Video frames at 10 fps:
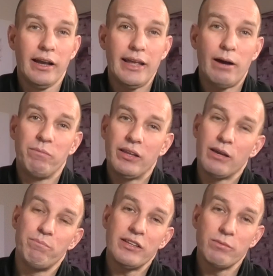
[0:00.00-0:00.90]
Now,
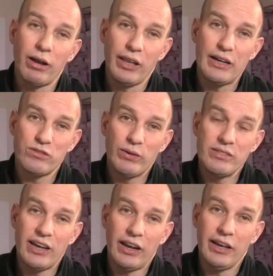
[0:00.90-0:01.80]
compared to my last
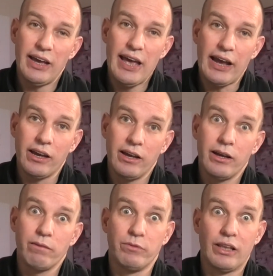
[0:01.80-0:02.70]
retailer, heck,
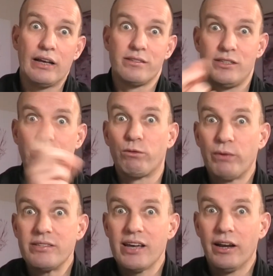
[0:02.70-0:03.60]
the last several
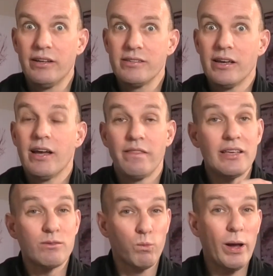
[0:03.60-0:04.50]
retailers,
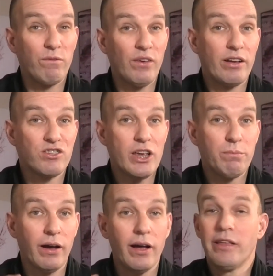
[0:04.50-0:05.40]
that's way far
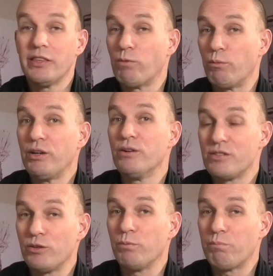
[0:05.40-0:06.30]
cheaper than what we're used
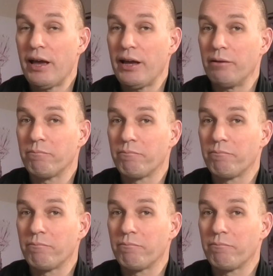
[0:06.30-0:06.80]
to paying.